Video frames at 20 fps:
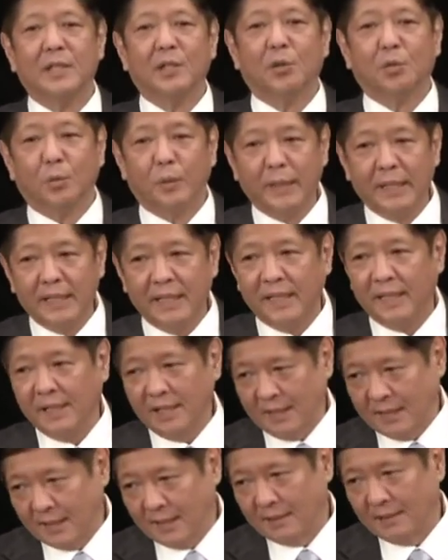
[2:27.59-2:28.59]

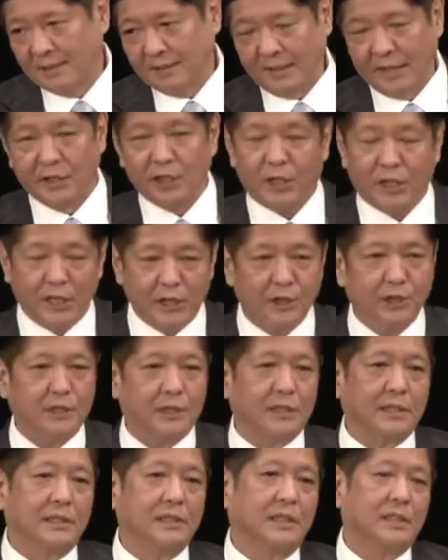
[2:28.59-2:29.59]
we are
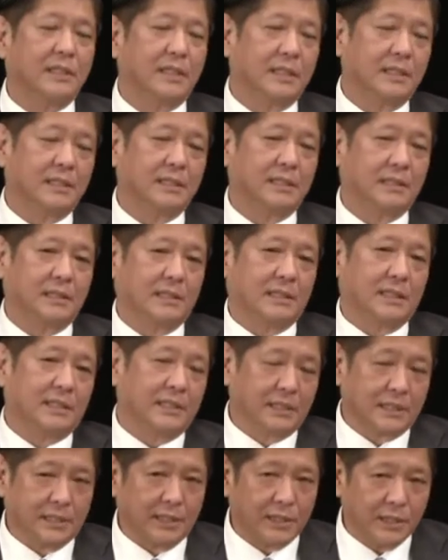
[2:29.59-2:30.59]
engaging, uh, this
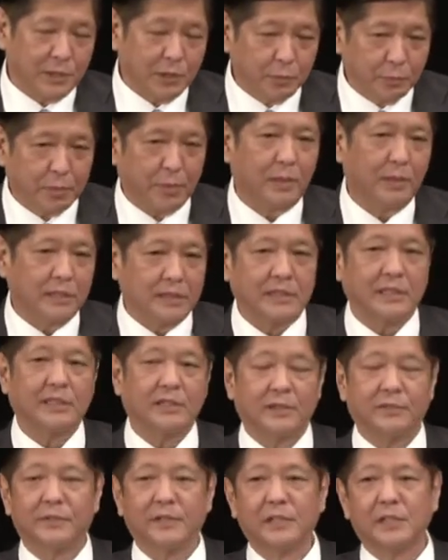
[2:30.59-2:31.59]
is the new policy
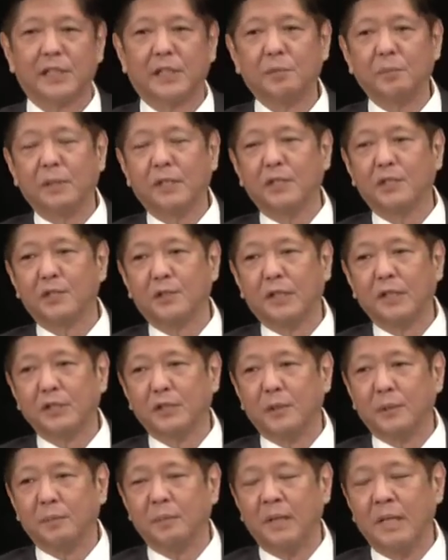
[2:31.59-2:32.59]
of this
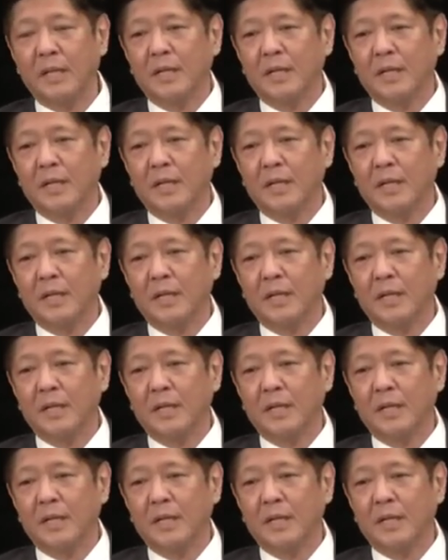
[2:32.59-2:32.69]
administration,